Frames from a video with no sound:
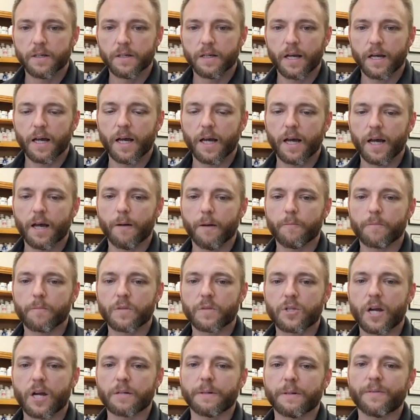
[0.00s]

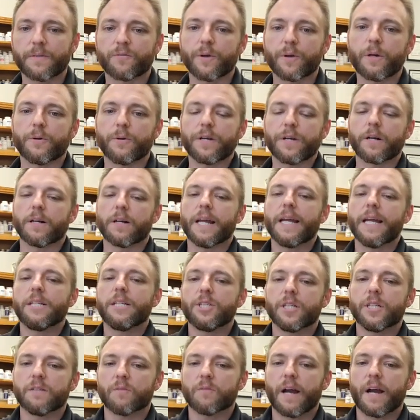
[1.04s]
Talk about frequent
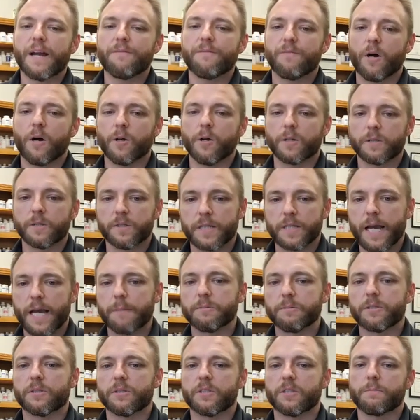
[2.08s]
urination, right? Follow the
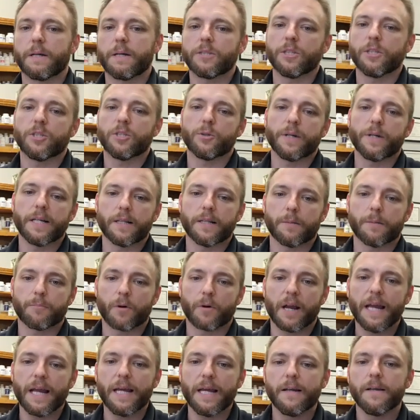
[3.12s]
steps, especially treating the
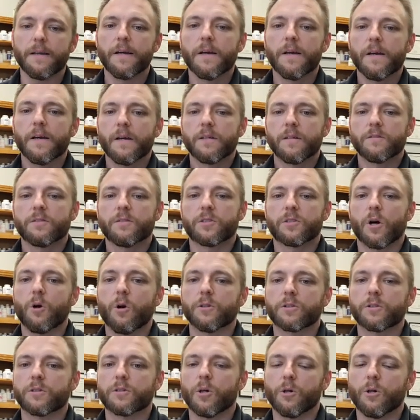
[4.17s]
brain.
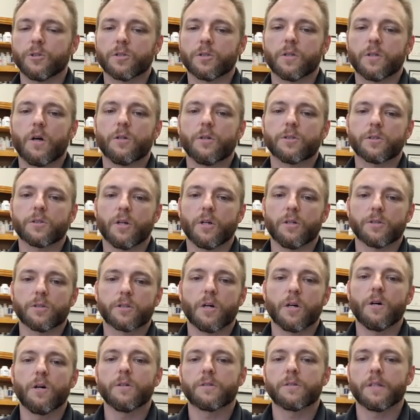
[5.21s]
Salt, salt, salt, salt,
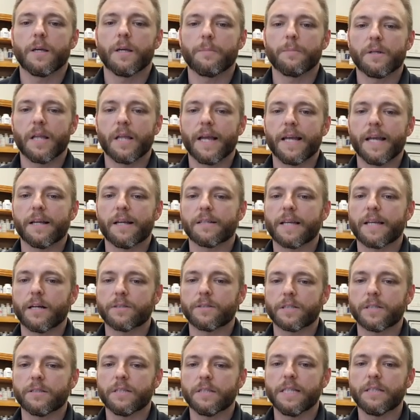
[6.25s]
salt. Himalayan,
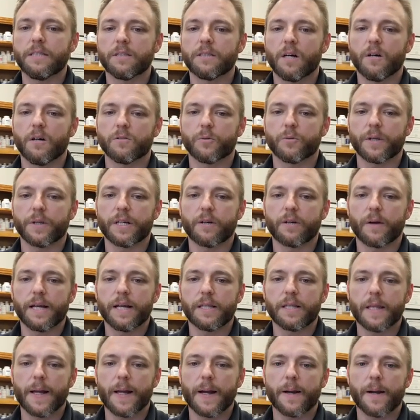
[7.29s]
Celtic sea salt, really
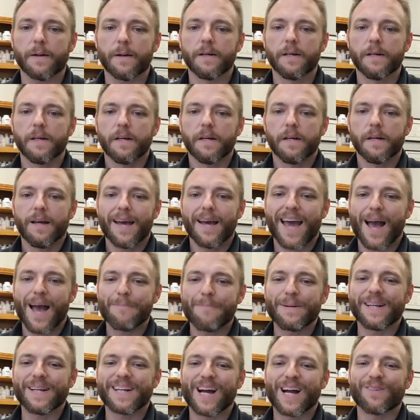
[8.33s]
great there.
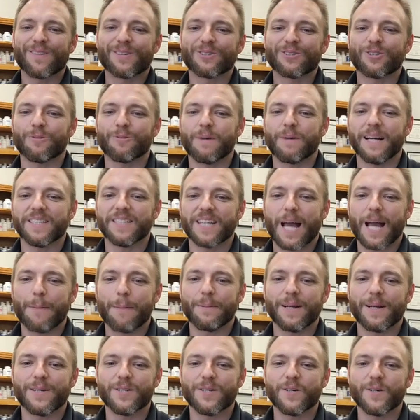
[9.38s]
Happy to cover so much.
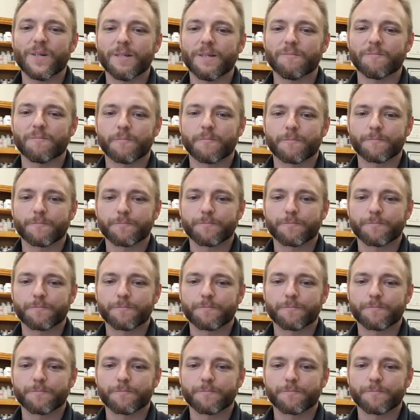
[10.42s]
Happy to do it.